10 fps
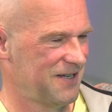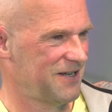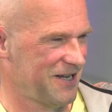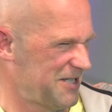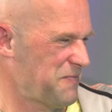
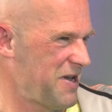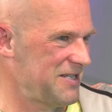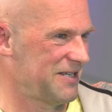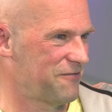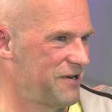It's
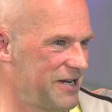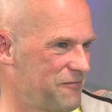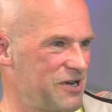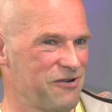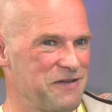amazing, really.
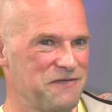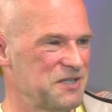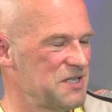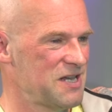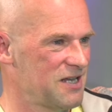We're not
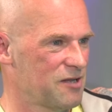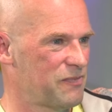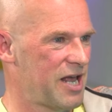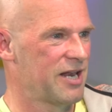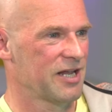even seeing the
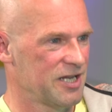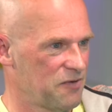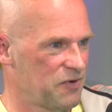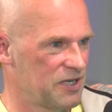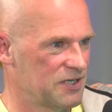planet, and
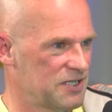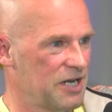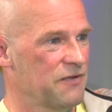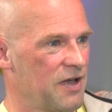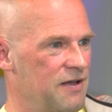yet we can
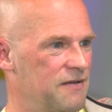tell that.